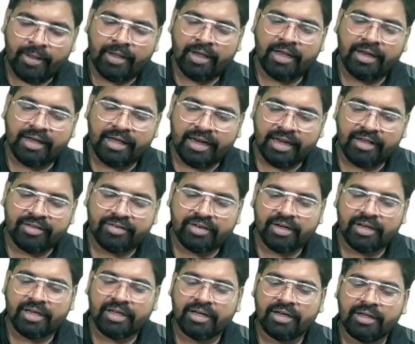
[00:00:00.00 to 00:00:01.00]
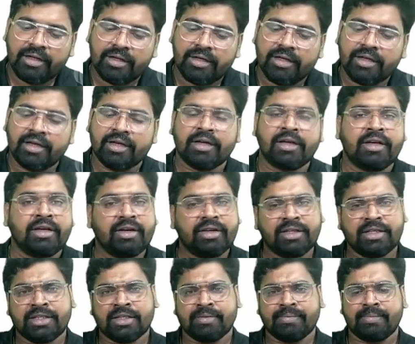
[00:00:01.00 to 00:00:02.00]
increased in
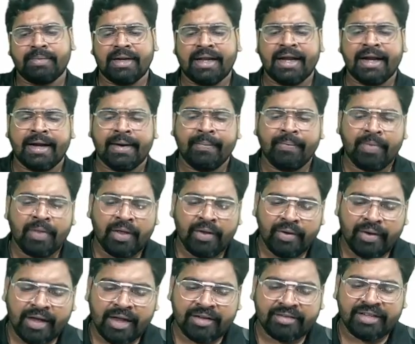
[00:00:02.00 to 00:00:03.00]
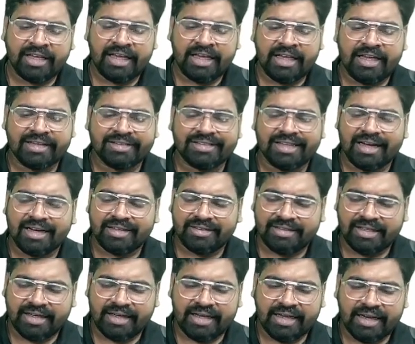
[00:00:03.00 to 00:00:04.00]
your blood. You can see ESR is
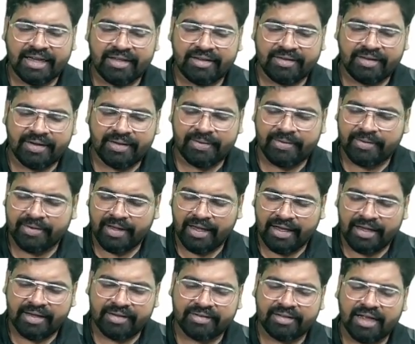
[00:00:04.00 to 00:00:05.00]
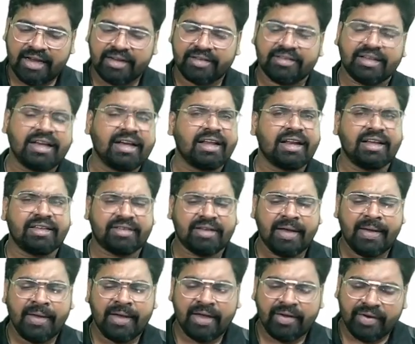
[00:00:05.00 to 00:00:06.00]
increased. Okay, ESR is increased.
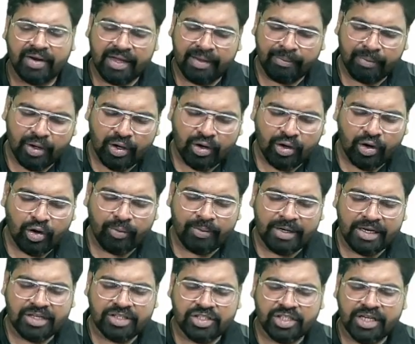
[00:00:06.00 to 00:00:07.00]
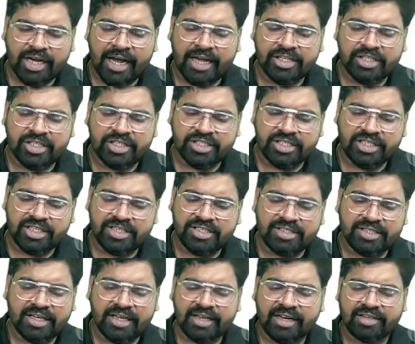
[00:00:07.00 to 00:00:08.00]
Your immunoglobulin G, IgG
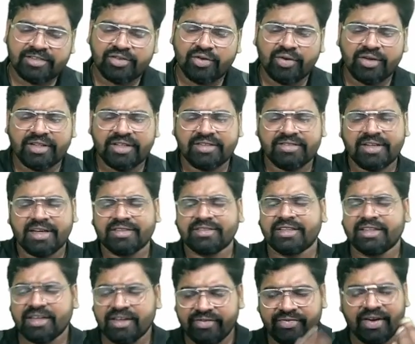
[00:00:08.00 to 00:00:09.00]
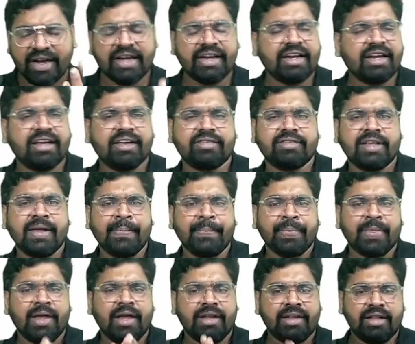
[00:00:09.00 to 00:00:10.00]
is increased. All these are certain findings
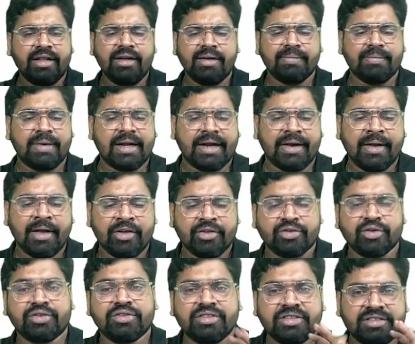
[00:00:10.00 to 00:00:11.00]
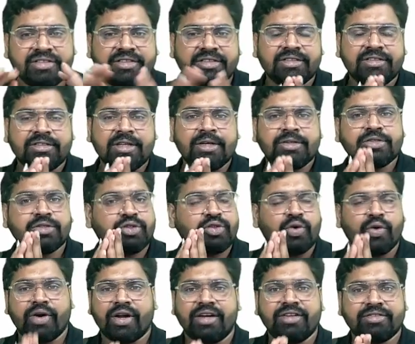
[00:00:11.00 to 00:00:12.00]
in the blood. So this is
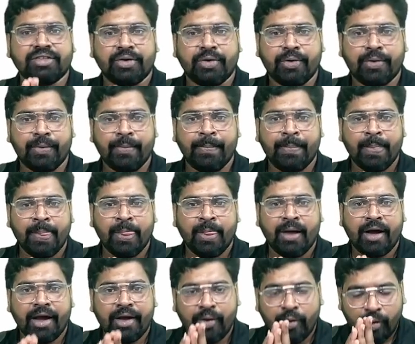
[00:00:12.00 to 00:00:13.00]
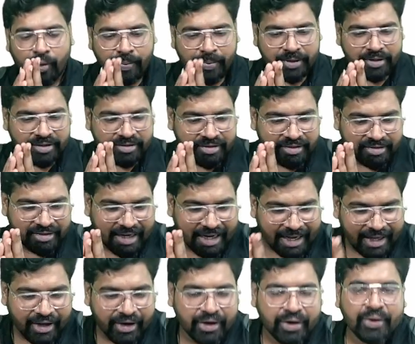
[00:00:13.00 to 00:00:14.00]
Sjogren syndrome. I hope this is
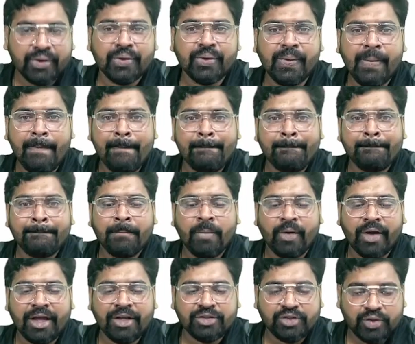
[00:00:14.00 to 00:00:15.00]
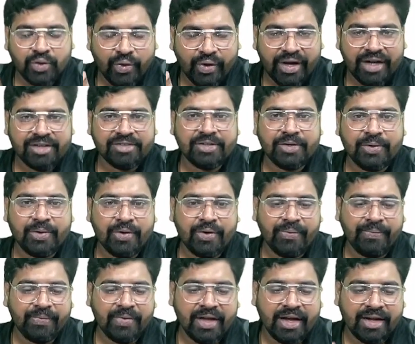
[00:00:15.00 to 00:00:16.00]
clear to you. Okay, Sjogren
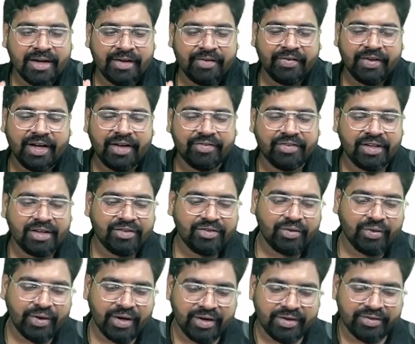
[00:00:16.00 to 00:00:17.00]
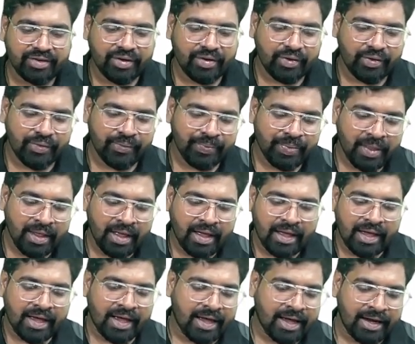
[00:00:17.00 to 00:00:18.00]
syndrome. We have seen Sjogren syndrome,
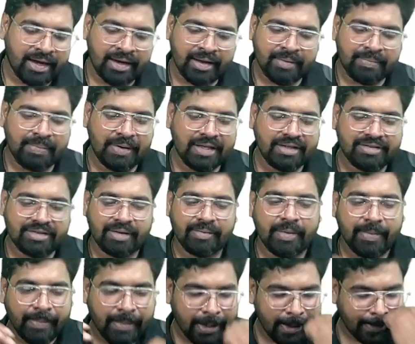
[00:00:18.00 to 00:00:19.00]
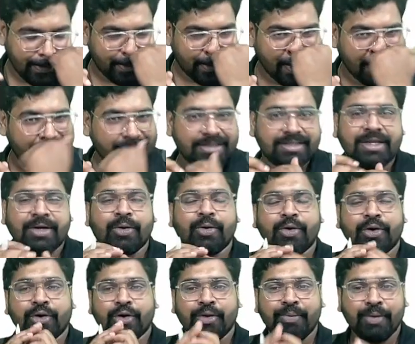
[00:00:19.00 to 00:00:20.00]
and please remember it is an
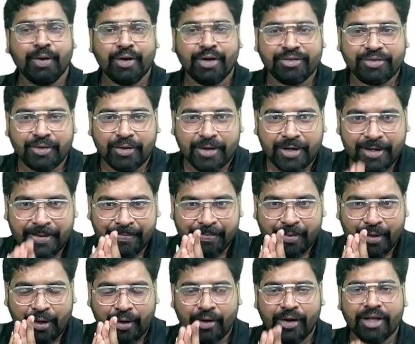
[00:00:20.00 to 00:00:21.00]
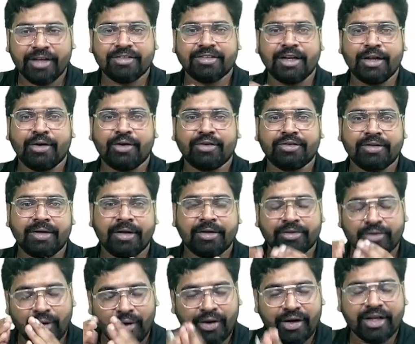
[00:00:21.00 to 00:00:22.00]
autoimmune disorder, chronic sclerosis,
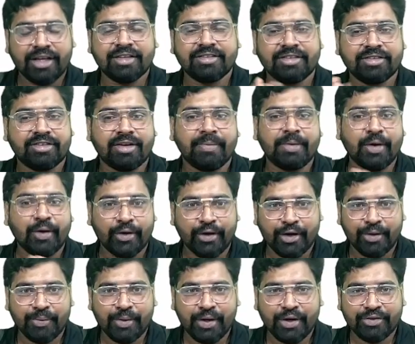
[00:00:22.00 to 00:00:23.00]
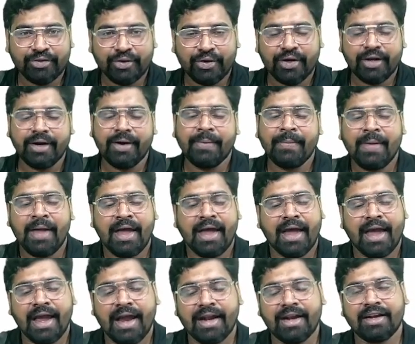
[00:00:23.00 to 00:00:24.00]
chronic systemic autoimmune disorder,
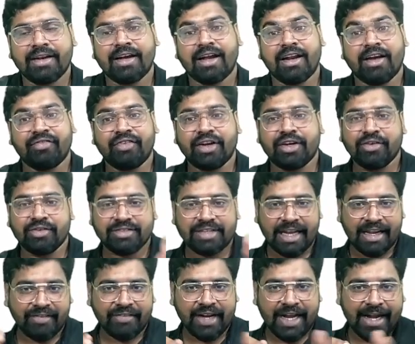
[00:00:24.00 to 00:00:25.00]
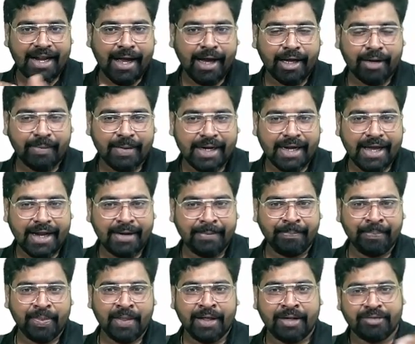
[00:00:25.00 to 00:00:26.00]
and it can affect your salivary and lacrimal
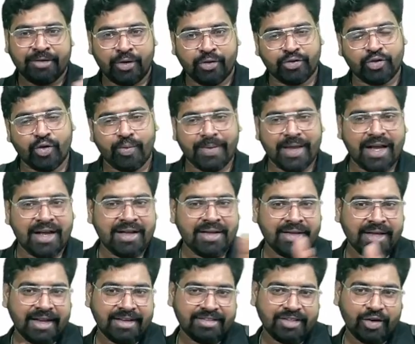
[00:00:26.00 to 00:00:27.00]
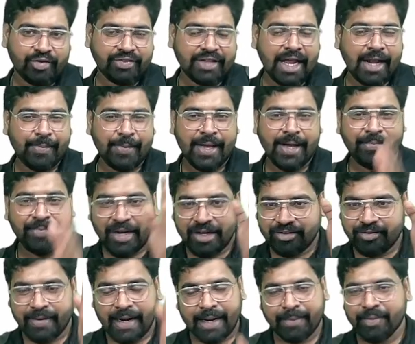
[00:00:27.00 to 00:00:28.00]
gland, xerostomia and xerophthalmia. That
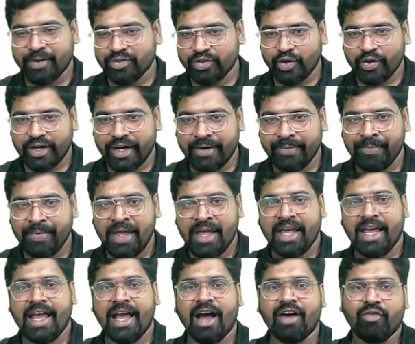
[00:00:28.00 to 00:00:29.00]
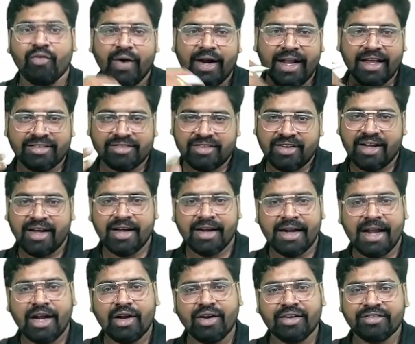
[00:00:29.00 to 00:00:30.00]
is primary Sjogren. You have one extra
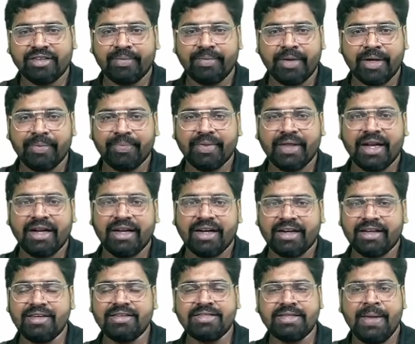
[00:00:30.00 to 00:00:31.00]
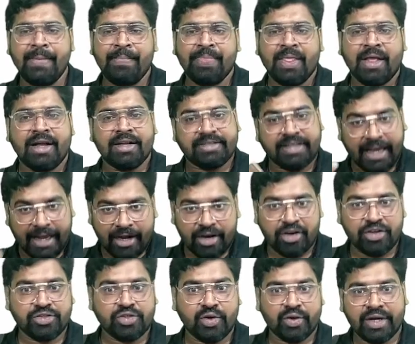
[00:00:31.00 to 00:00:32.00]
glandular symptom, then it is a
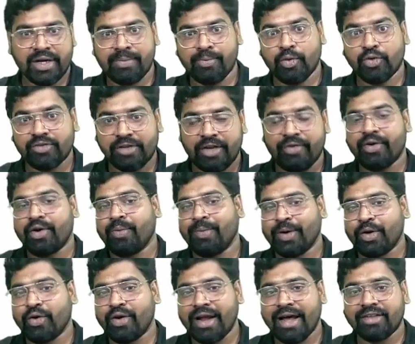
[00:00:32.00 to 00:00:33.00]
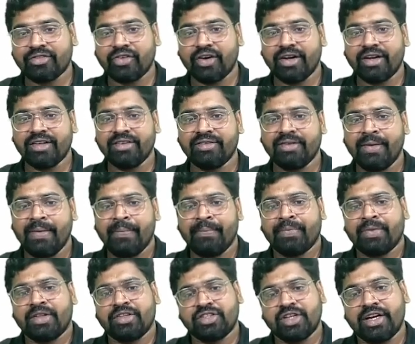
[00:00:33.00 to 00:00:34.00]
secondary Sjogren, mostly your rheumatoid arthritis.
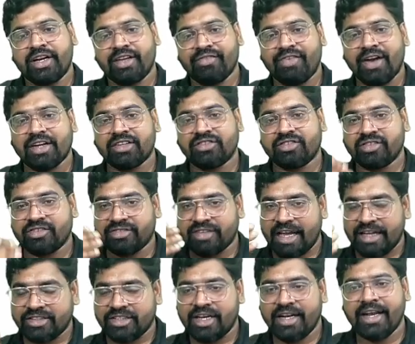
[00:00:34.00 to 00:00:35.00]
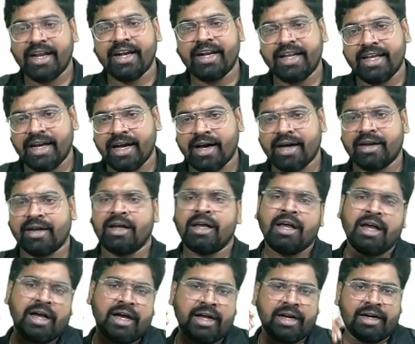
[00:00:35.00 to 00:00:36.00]
The genetic factor is HLA-DR
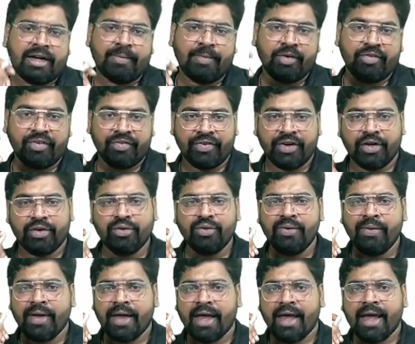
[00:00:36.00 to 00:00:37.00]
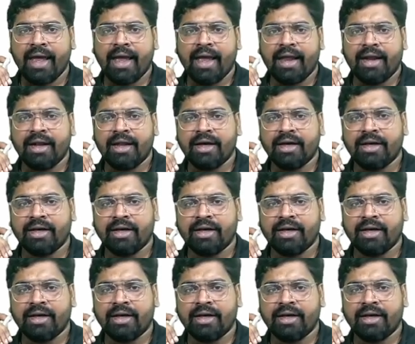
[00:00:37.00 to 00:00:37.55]
W52, and